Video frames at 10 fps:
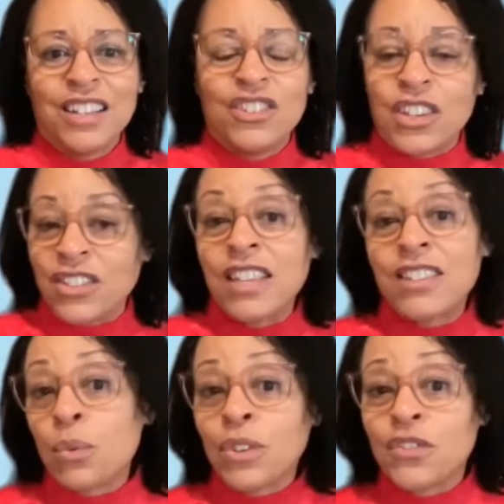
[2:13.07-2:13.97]
Just as
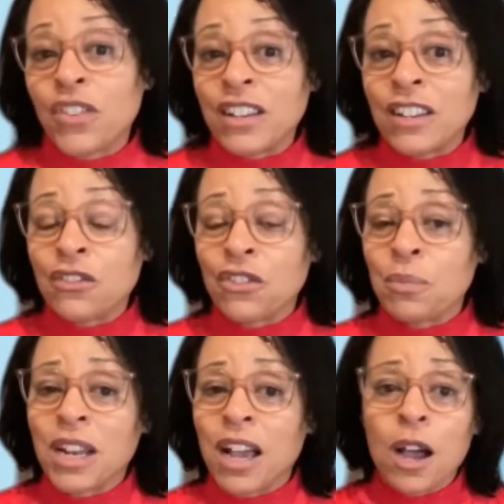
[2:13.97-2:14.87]
it was frightening for
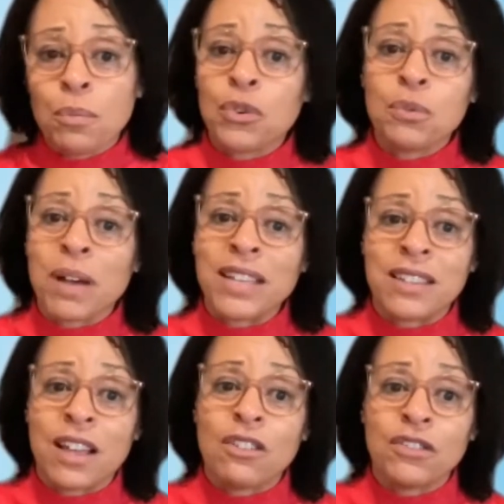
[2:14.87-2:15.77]
me to uproot
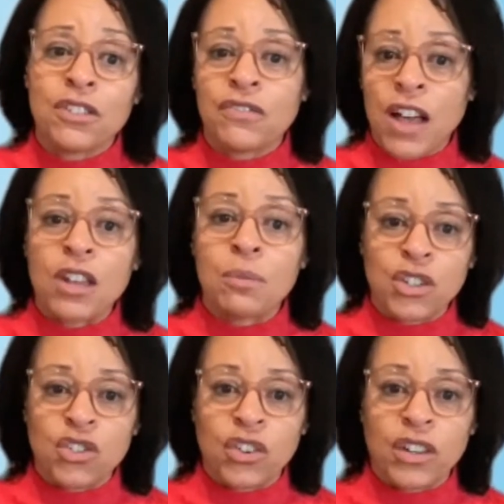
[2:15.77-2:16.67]
myself to follow my
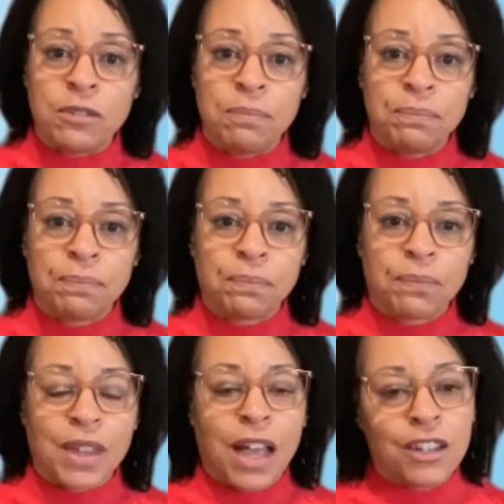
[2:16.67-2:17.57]
dream,
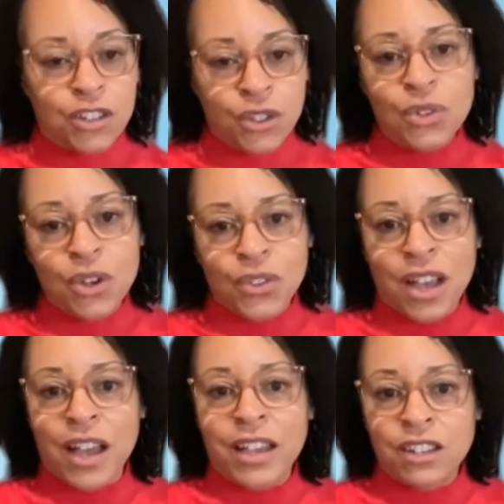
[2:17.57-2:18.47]
I do know the
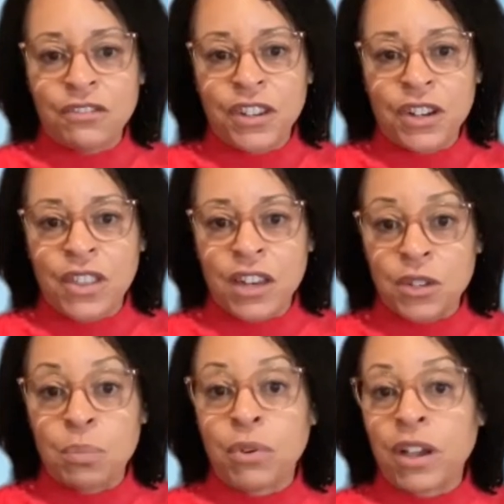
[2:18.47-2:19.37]
kind of fear that
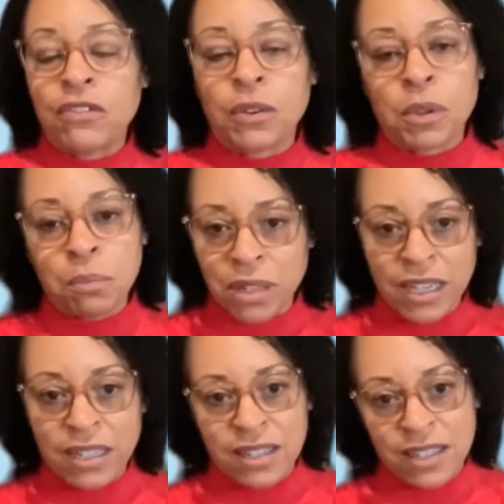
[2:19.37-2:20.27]
is bred from
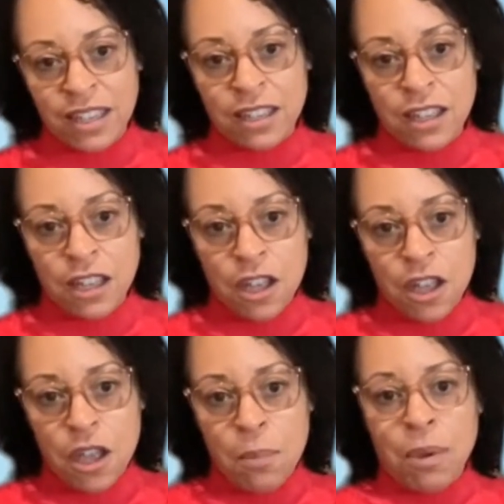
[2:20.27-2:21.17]
complacency,
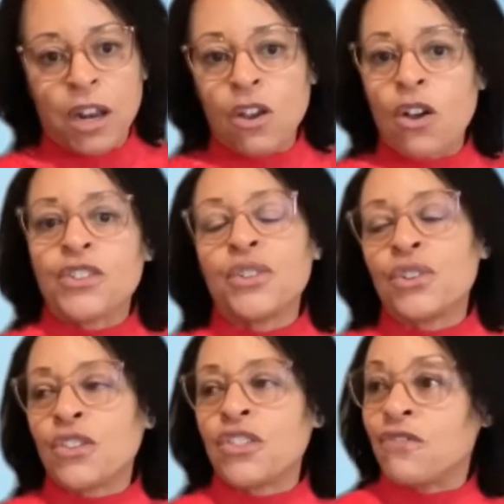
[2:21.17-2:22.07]
but I also
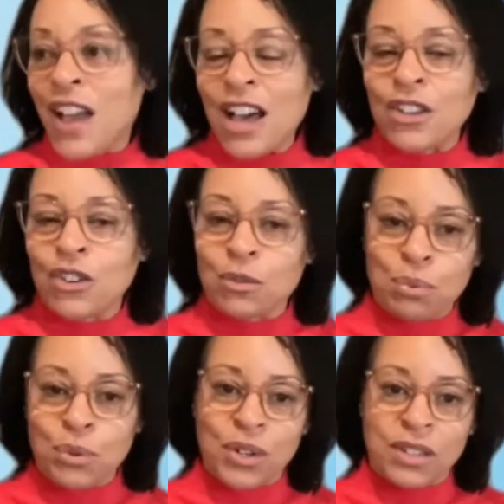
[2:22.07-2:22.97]
know the value of
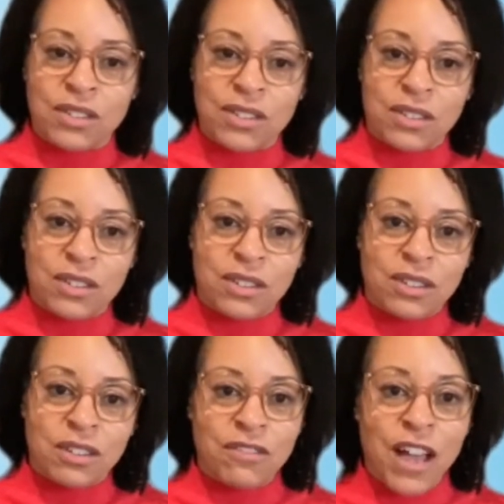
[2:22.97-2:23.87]
prudence,
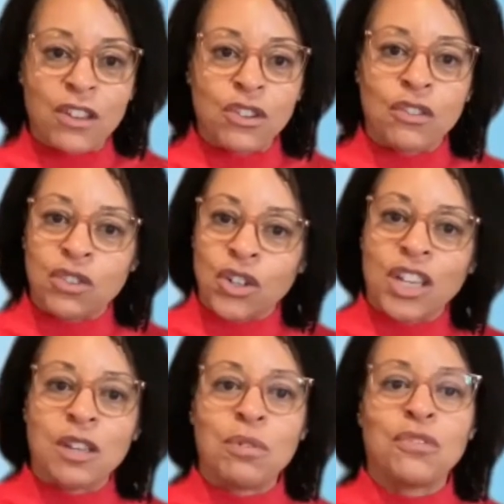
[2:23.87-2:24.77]
the value of
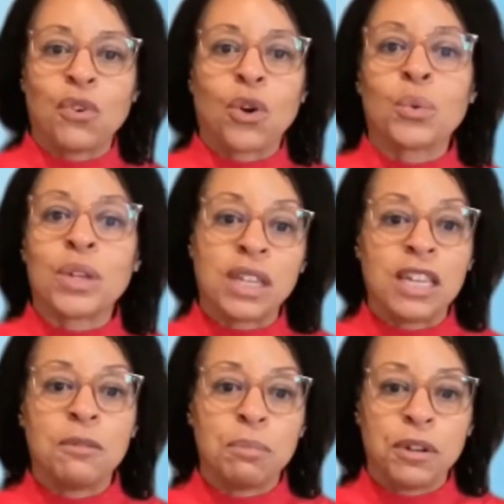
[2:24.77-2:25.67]
looking before we
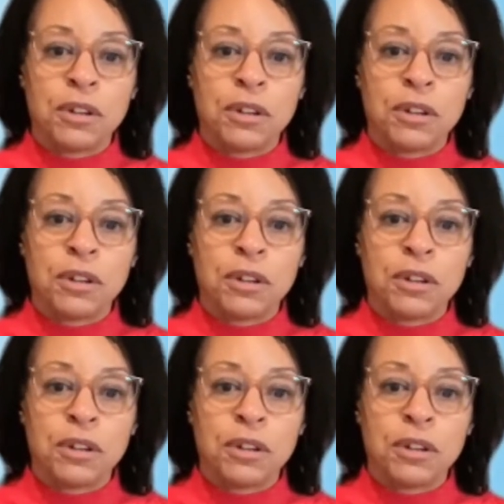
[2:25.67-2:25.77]
leap.